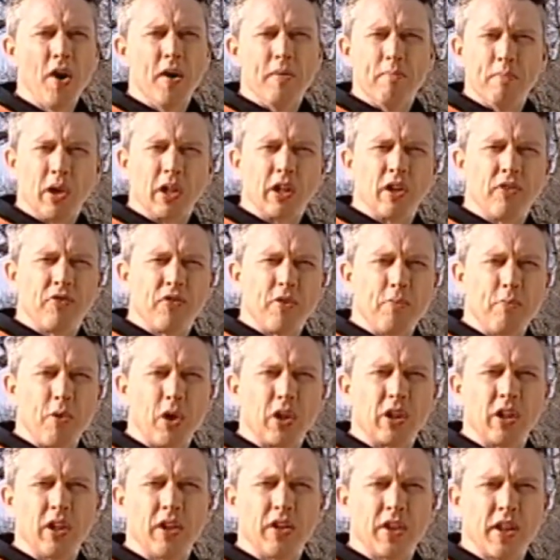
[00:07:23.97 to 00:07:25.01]
model for
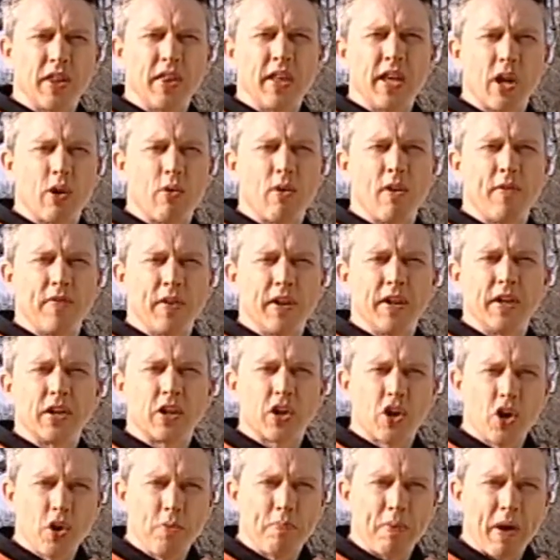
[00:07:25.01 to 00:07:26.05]
model than the equivalent
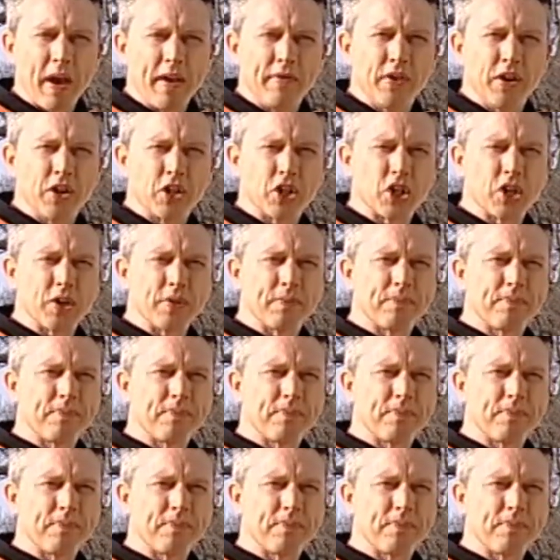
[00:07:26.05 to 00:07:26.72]
coupe version.